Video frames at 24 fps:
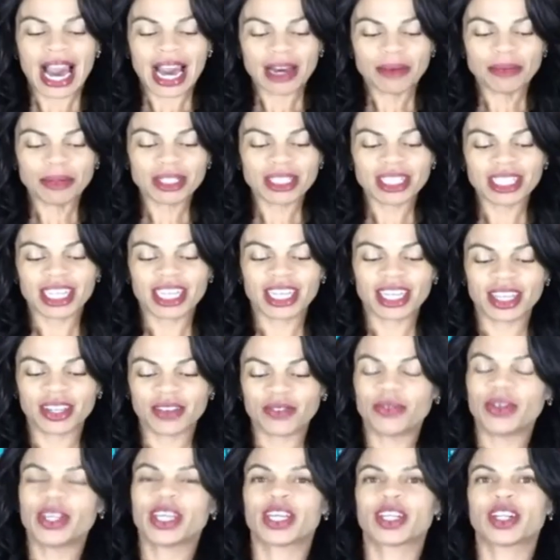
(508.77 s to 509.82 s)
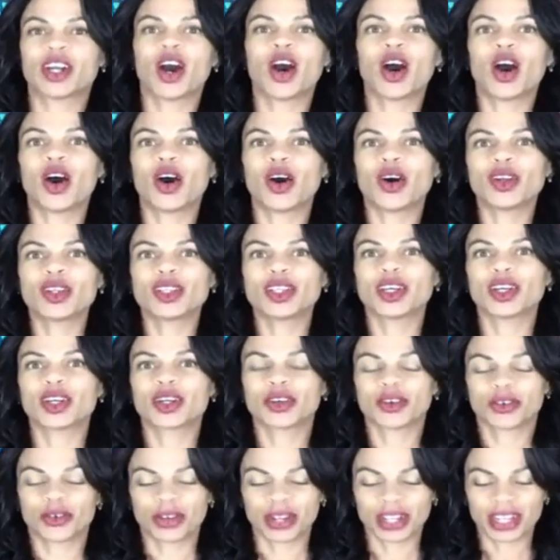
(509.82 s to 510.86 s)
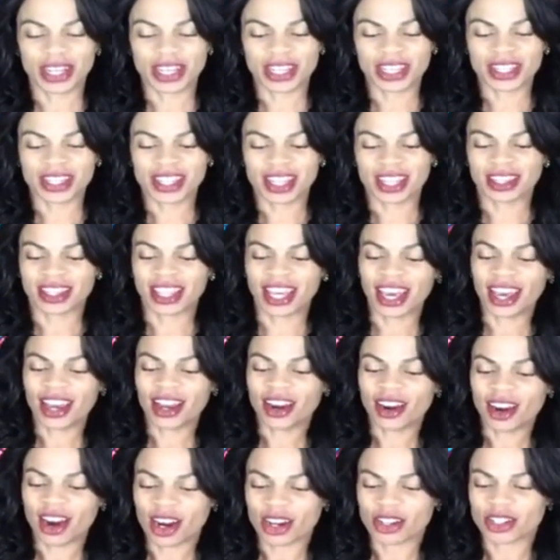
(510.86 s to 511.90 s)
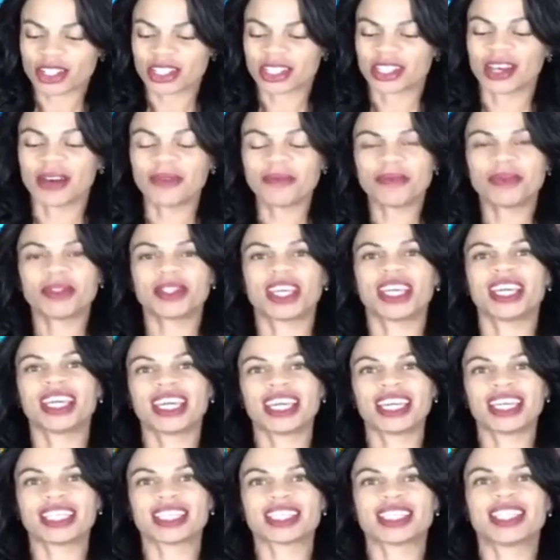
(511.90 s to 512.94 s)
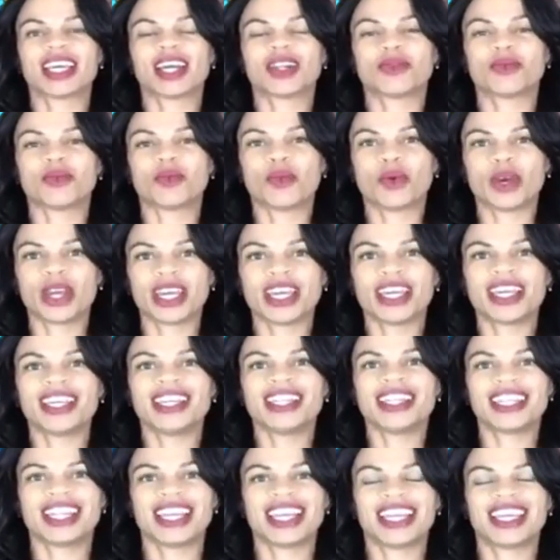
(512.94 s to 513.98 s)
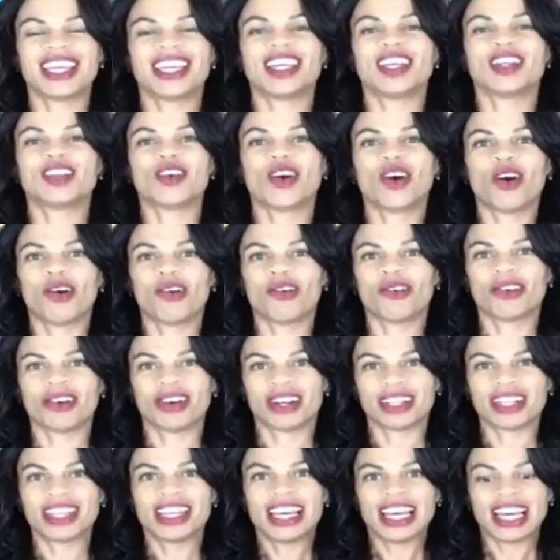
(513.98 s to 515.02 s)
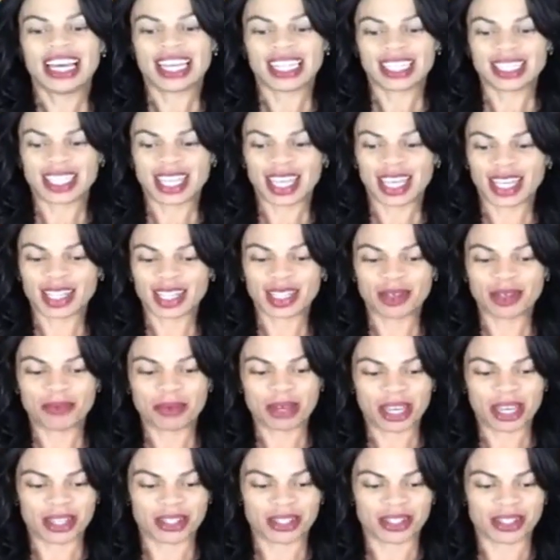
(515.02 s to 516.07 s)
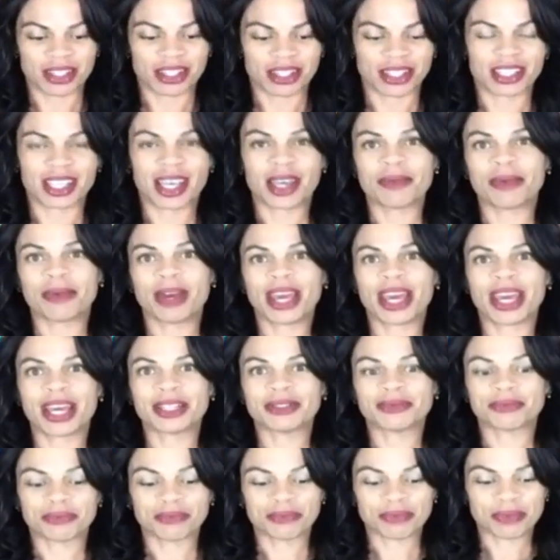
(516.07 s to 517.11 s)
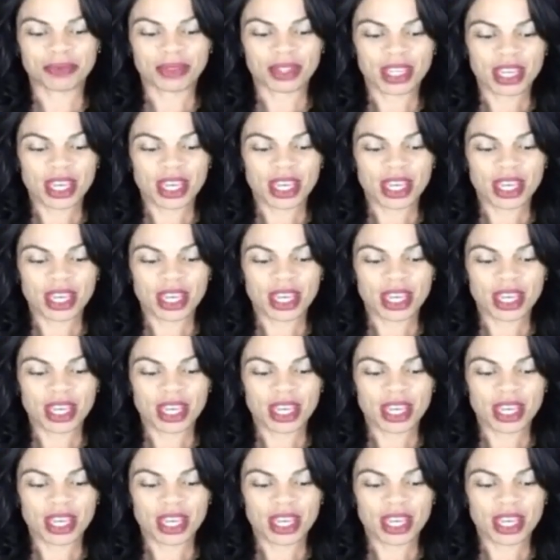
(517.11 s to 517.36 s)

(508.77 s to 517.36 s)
I believe we can all agree that there are some things that we need on a daily basis. Amen.